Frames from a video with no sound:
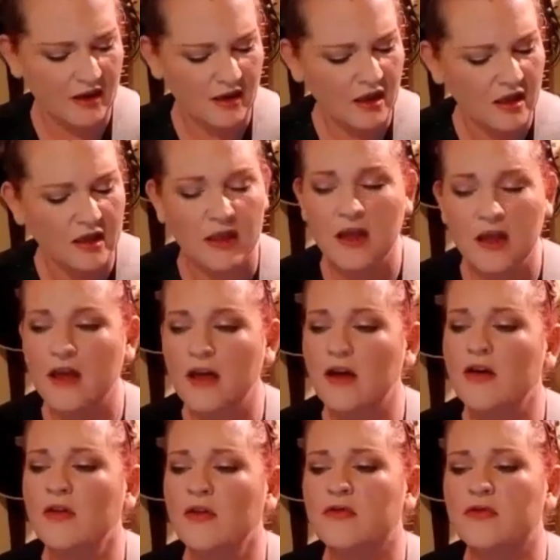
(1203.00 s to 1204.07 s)

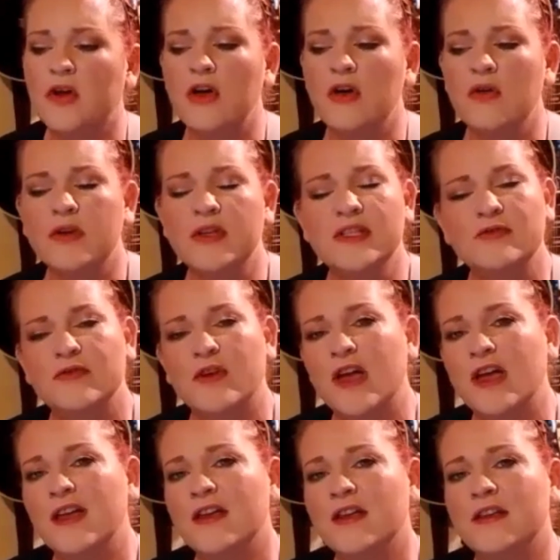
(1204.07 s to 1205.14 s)
Love always
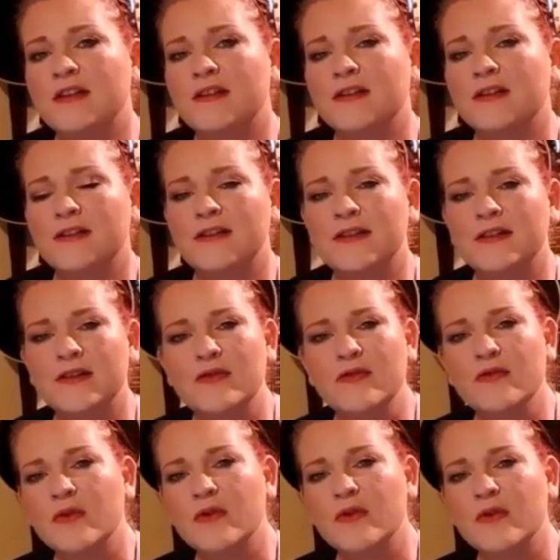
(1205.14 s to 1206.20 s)
finds a
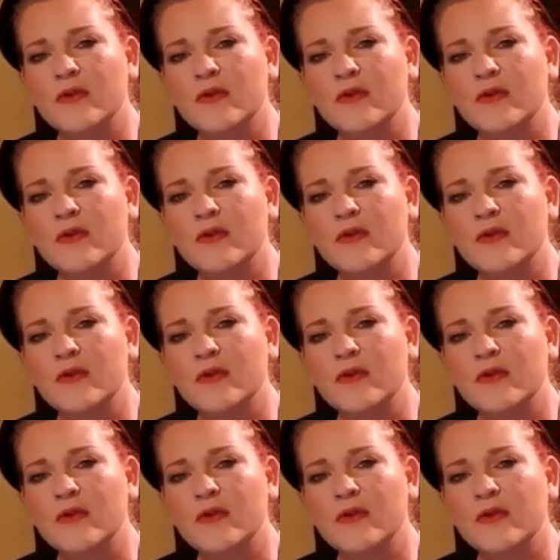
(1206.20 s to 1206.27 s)
way.